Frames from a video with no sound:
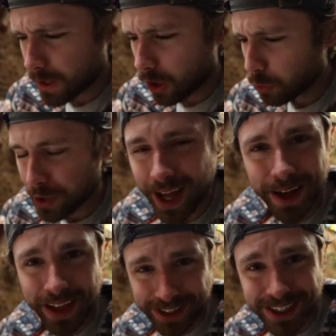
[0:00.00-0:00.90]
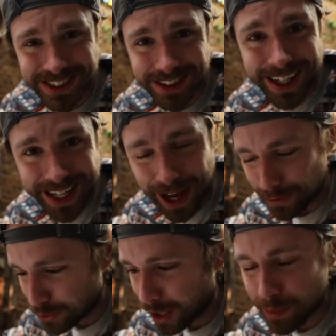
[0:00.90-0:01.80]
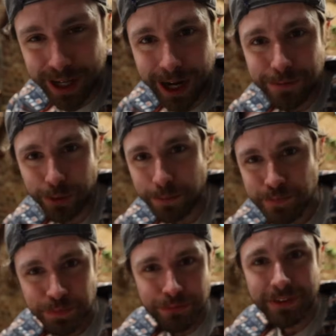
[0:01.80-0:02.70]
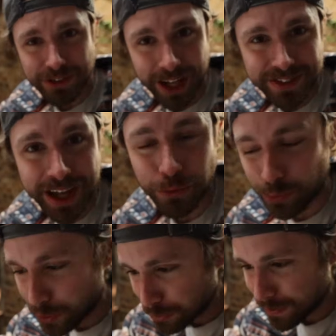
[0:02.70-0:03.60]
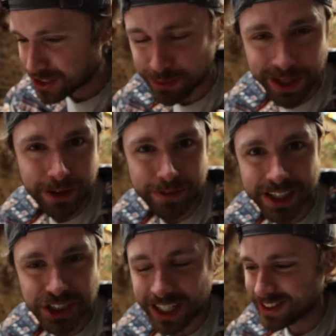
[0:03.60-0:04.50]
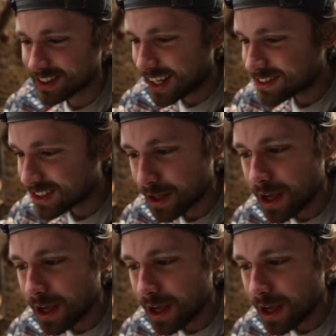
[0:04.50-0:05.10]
Oh yeah, that does slide down. You gotta be careful. It slides down real fast. You may not even get a chance to taste it.